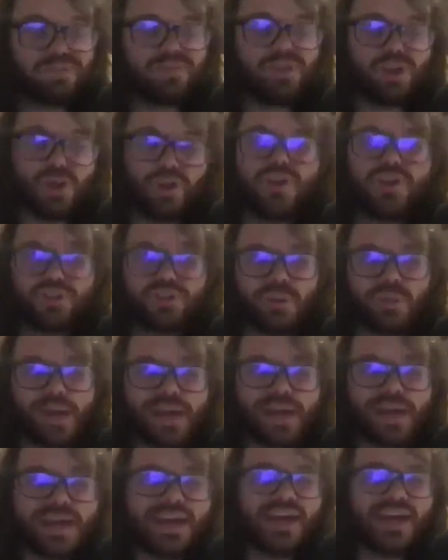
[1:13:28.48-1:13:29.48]
Connacht
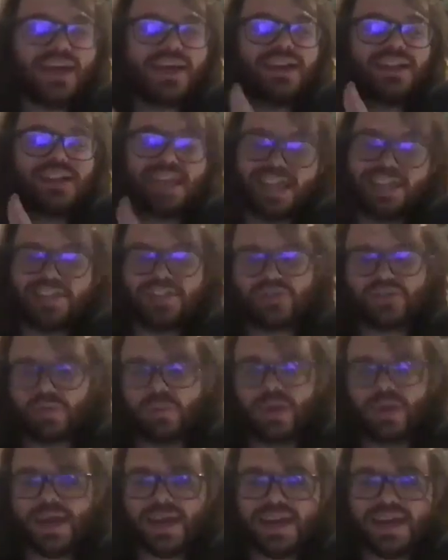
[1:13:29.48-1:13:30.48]
away, Leinster
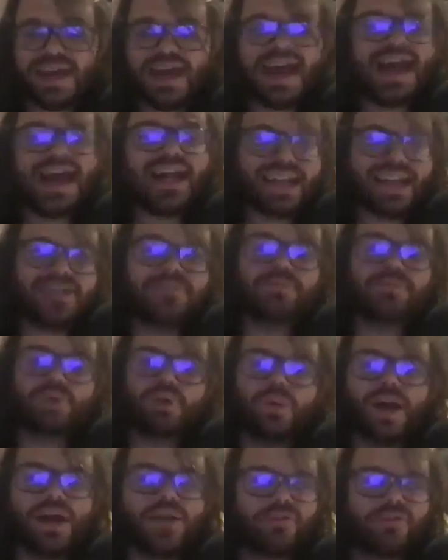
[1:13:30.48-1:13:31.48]
away, and Edinburgh
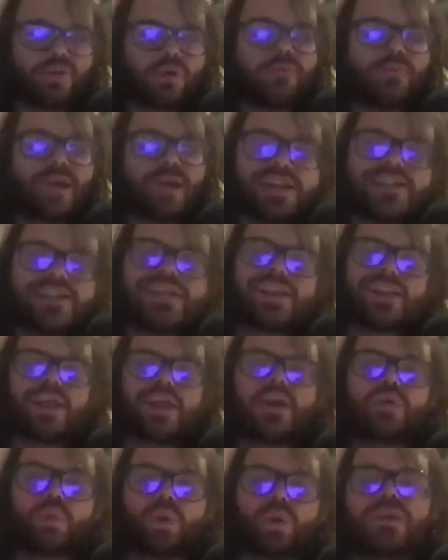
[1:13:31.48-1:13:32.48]
away were all basically
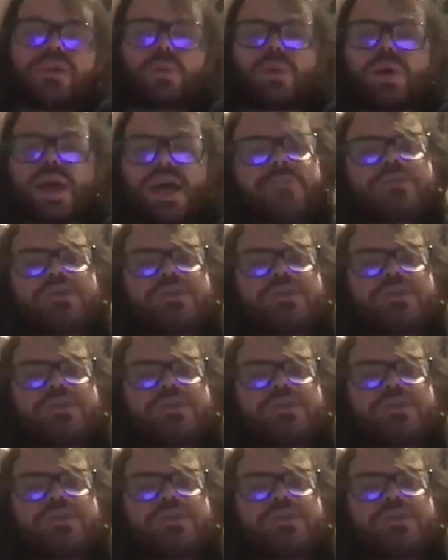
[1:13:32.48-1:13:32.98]
unwinnable games